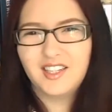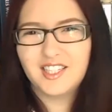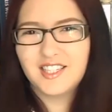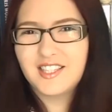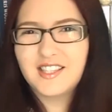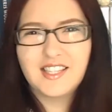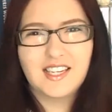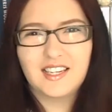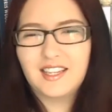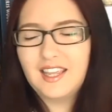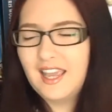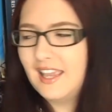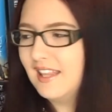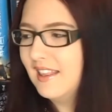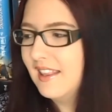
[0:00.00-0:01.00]
I just didn't
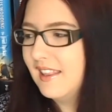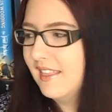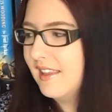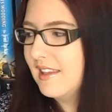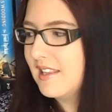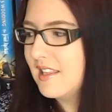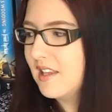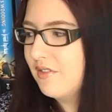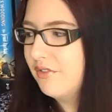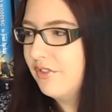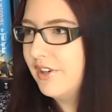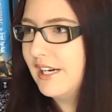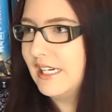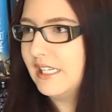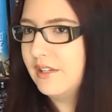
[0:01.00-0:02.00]
get into this.
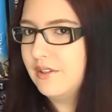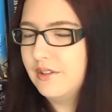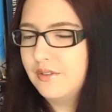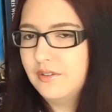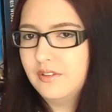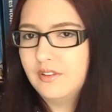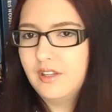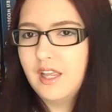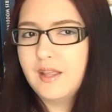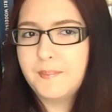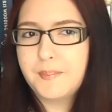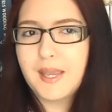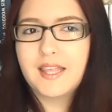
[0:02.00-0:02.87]
It